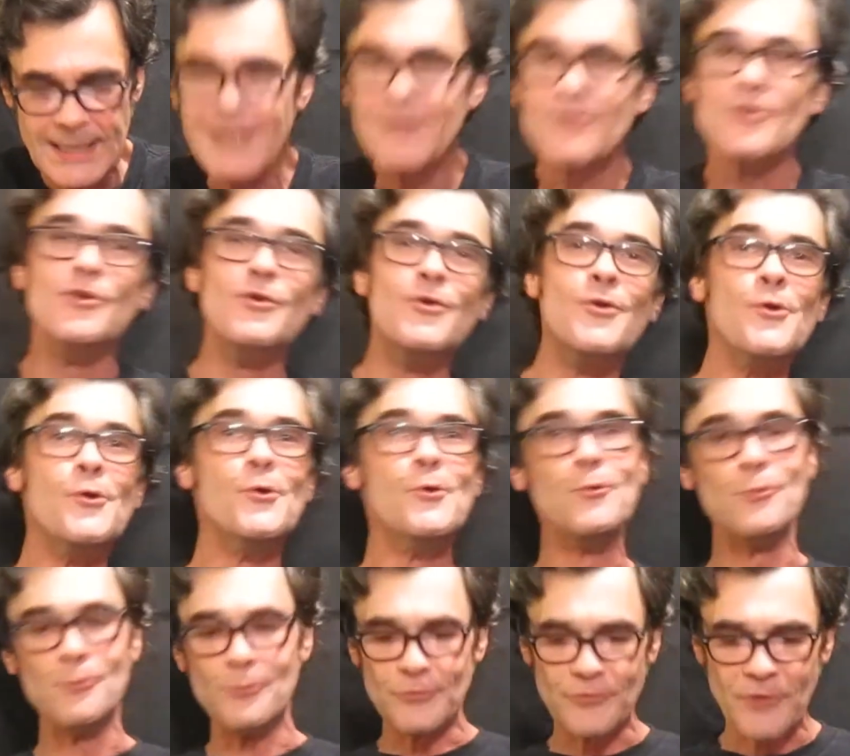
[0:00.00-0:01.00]
The
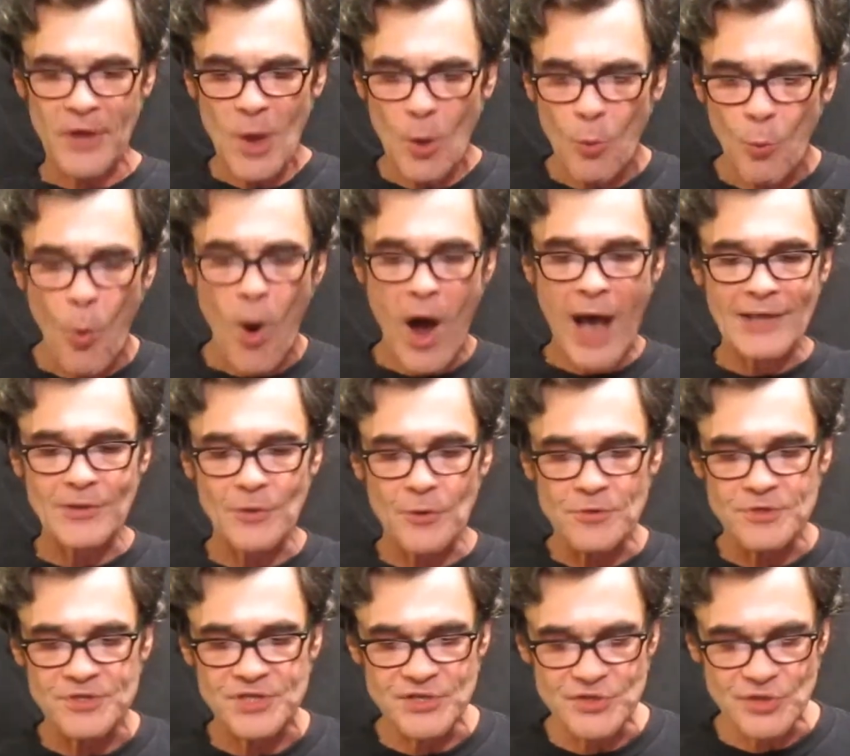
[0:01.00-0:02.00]
news
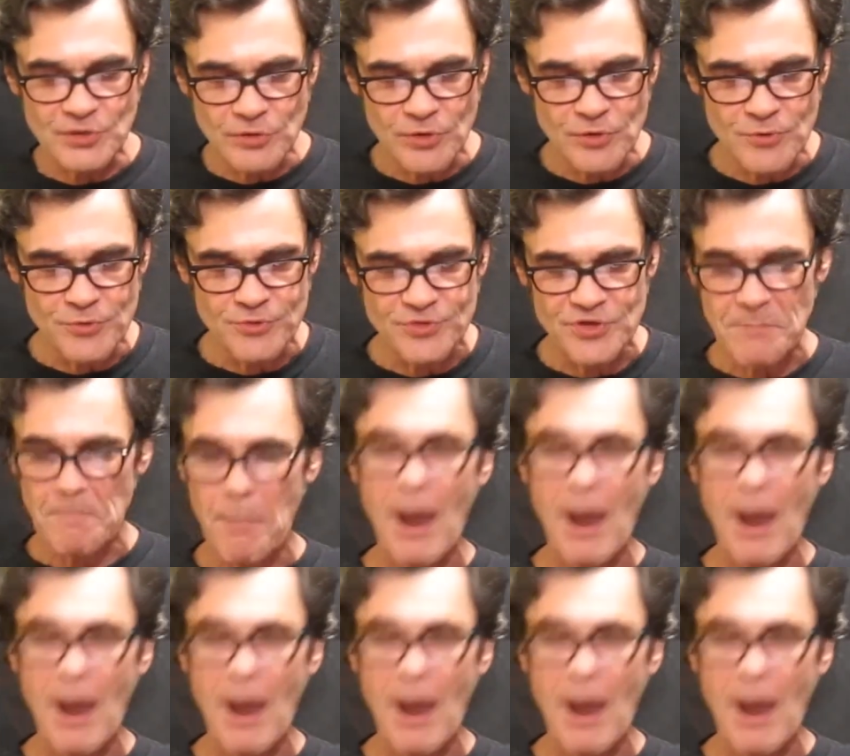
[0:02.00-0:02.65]
wallows in delusion.